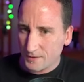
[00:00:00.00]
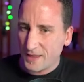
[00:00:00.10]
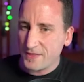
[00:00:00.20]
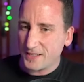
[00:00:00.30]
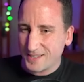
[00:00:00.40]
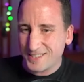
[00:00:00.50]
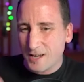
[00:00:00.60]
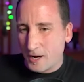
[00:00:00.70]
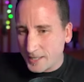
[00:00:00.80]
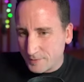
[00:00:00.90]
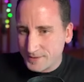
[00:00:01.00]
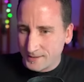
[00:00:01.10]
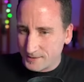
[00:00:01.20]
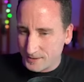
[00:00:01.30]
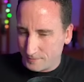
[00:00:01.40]
then there's this kind of
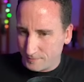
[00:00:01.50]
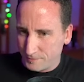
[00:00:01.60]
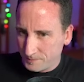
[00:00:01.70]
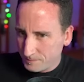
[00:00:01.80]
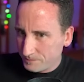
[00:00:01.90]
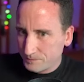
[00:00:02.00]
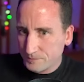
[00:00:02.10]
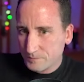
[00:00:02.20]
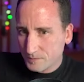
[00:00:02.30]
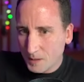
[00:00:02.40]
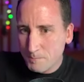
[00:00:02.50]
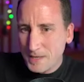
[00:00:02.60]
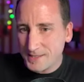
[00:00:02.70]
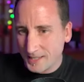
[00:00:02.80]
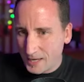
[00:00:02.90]
sense of
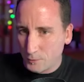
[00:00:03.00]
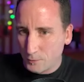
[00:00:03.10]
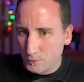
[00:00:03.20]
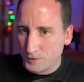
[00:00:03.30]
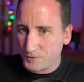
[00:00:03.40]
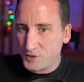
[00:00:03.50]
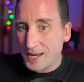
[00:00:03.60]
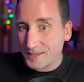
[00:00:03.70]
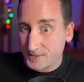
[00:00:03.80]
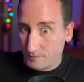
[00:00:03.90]
missing out, of jealousy, of